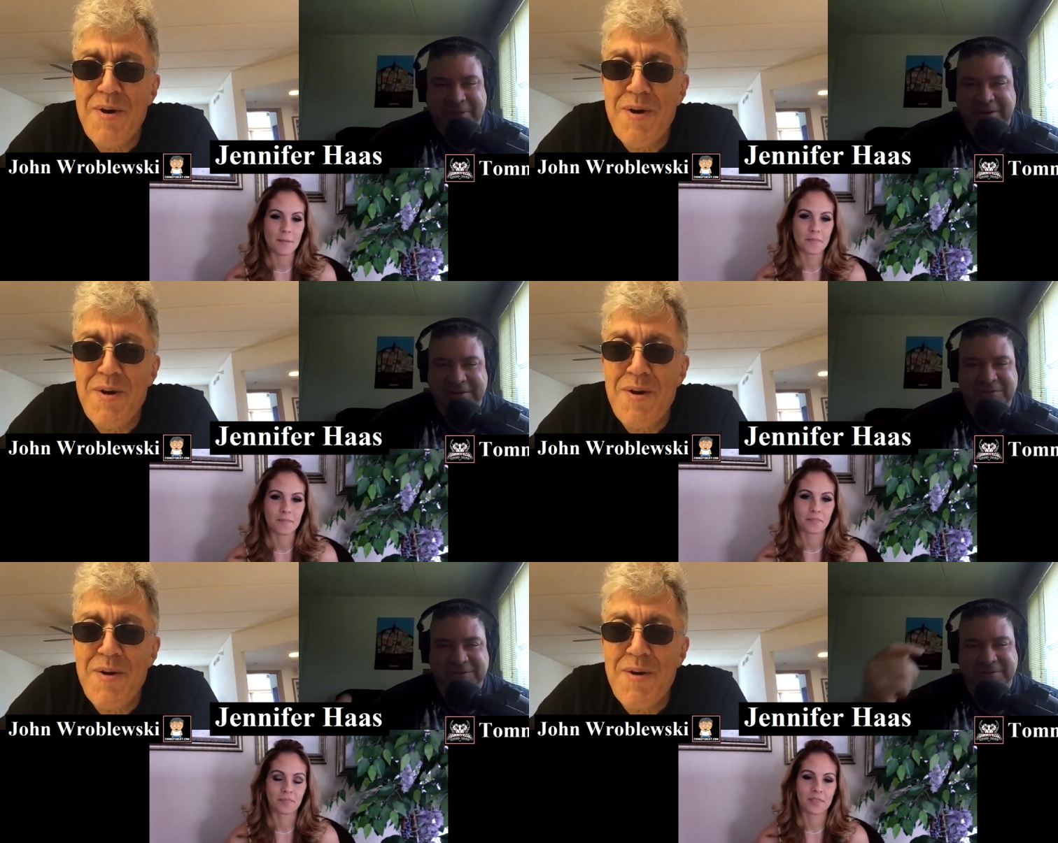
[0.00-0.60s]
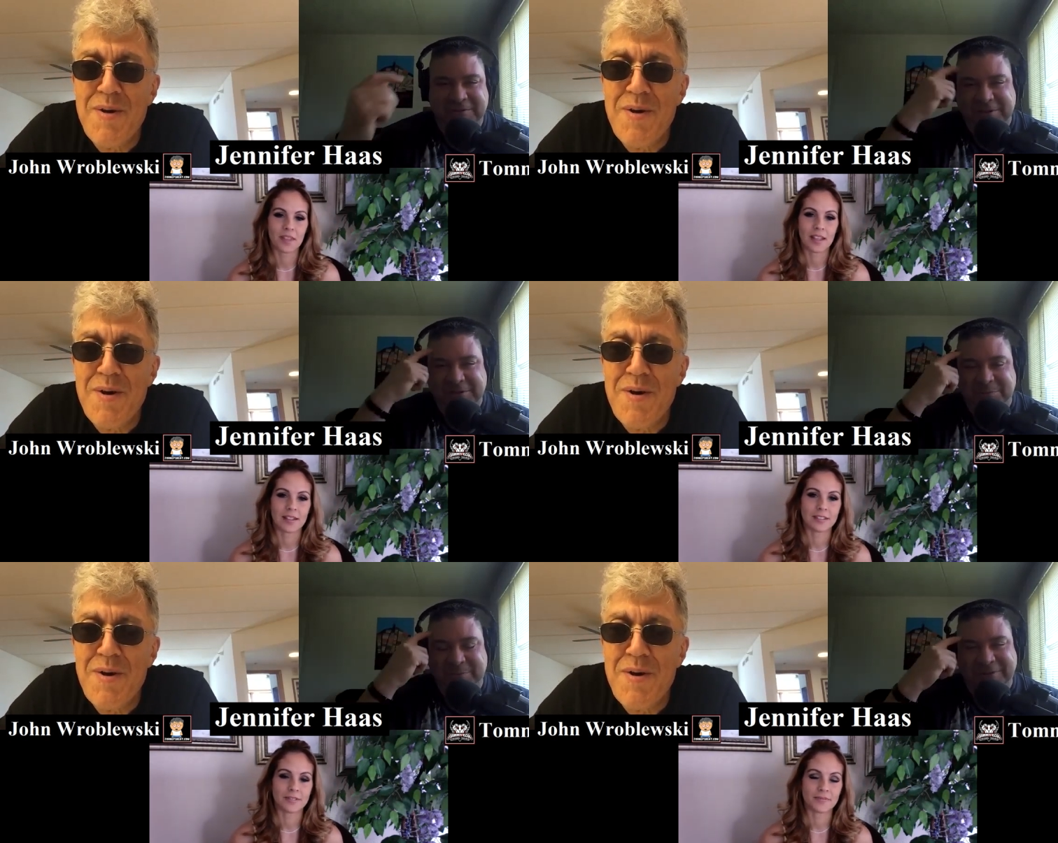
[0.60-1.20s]
Speaker 1: that it's just, it's
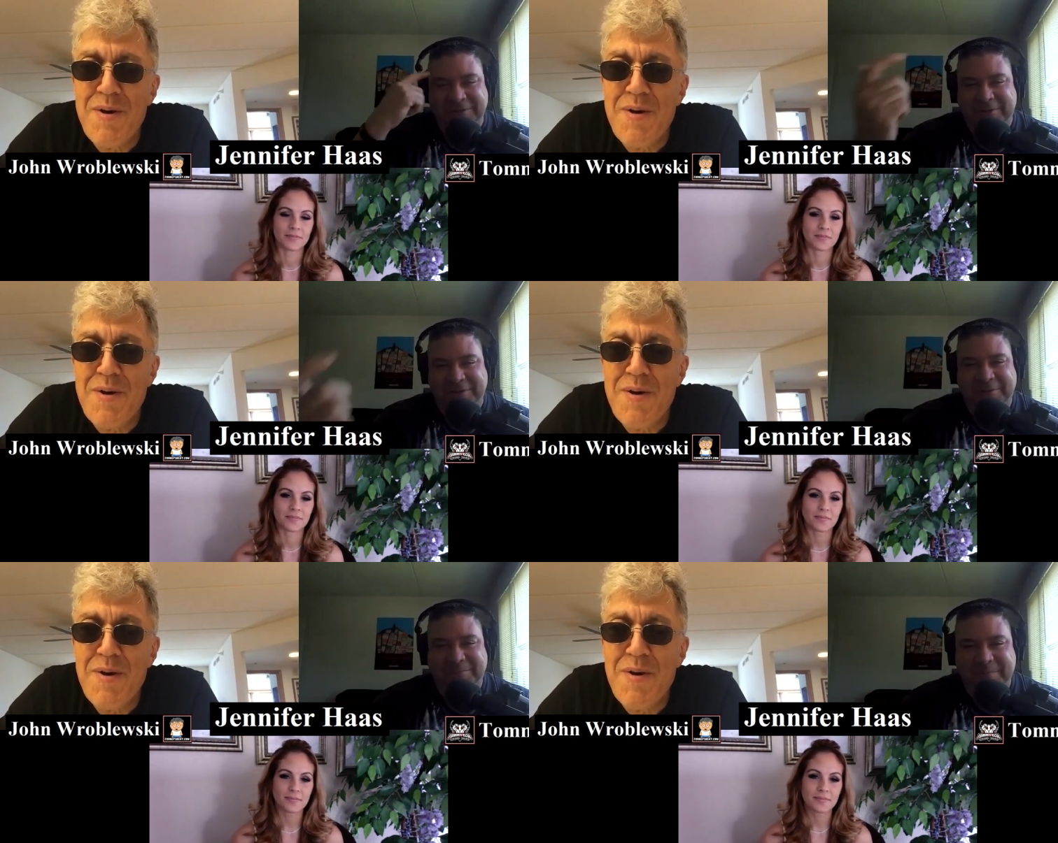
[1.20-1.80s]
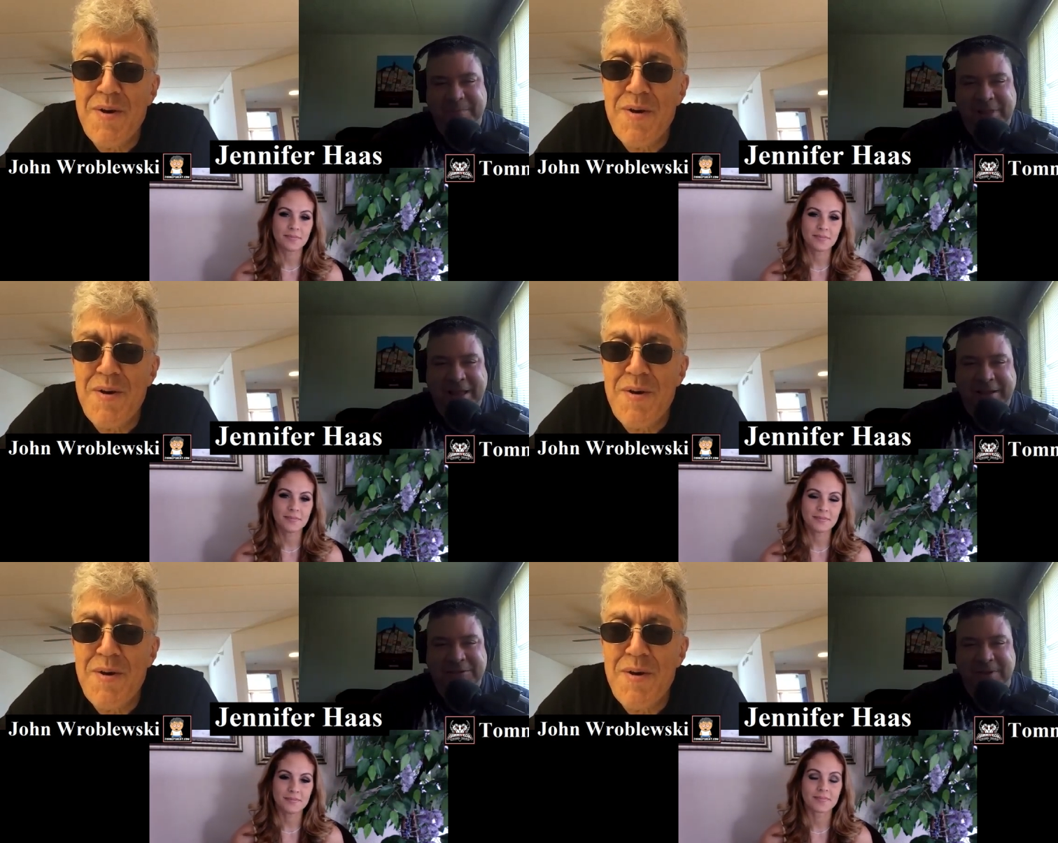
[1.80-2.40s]
such a mental
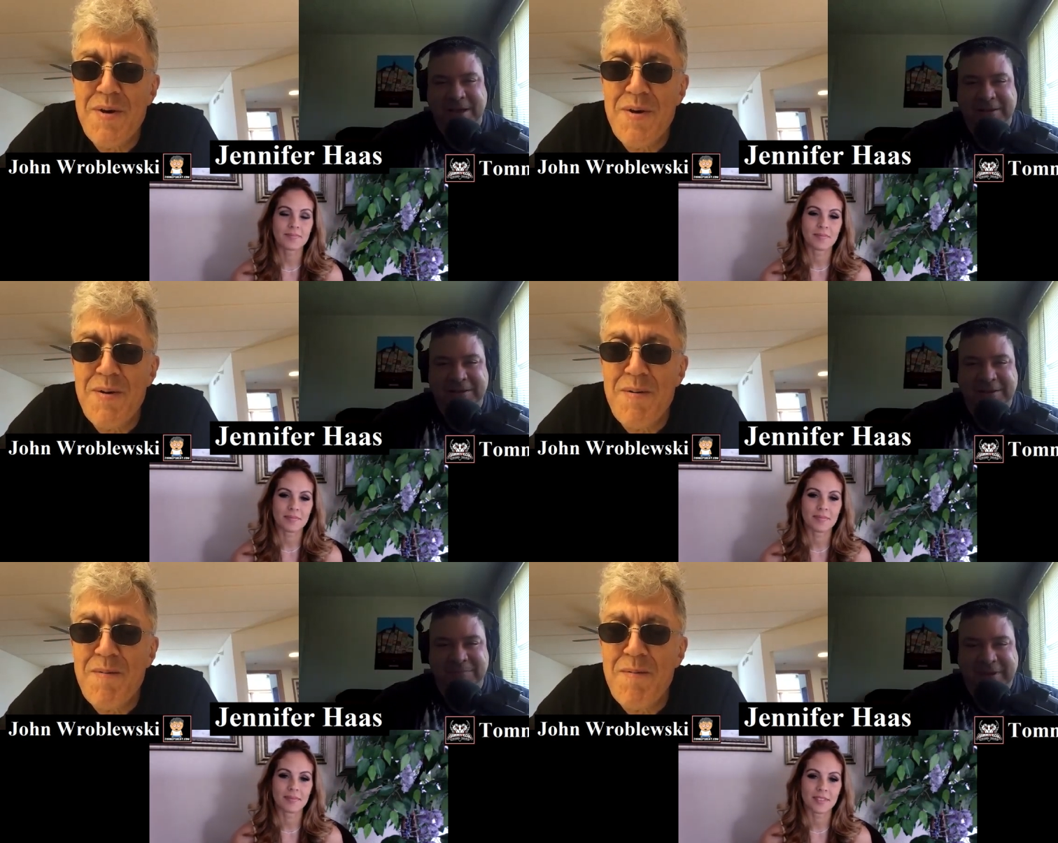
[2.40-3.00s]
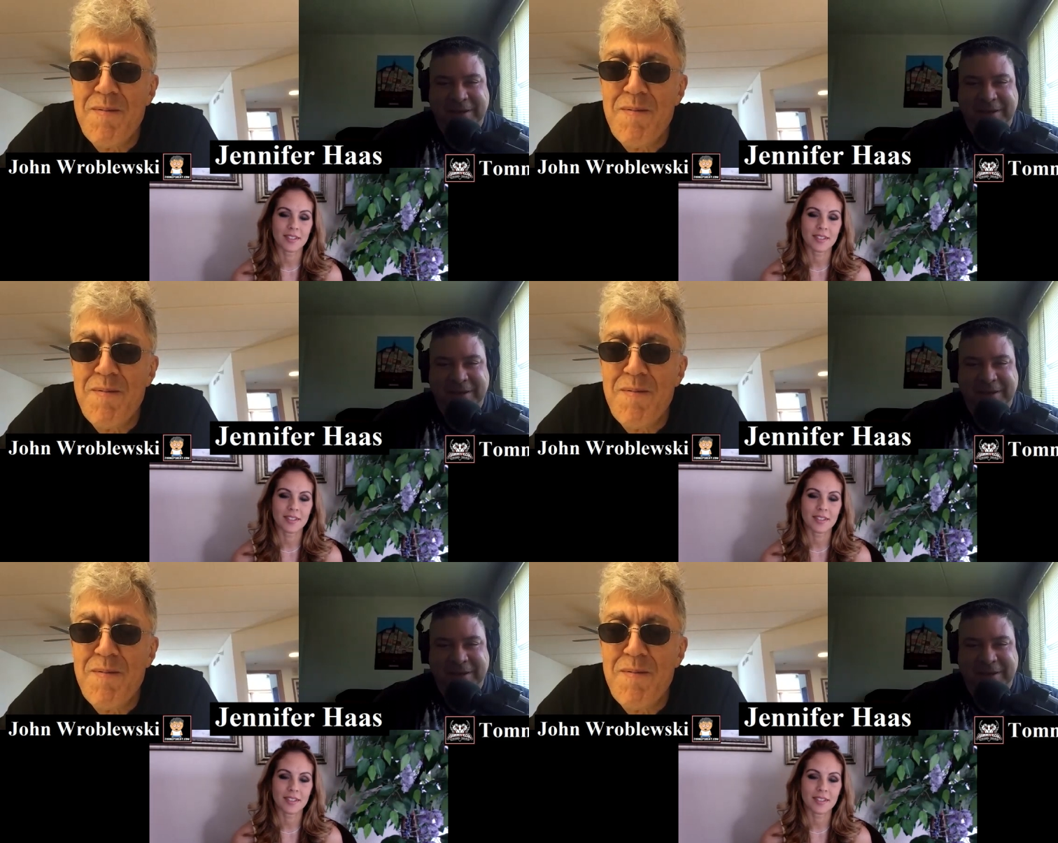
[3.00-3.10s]
block you got to get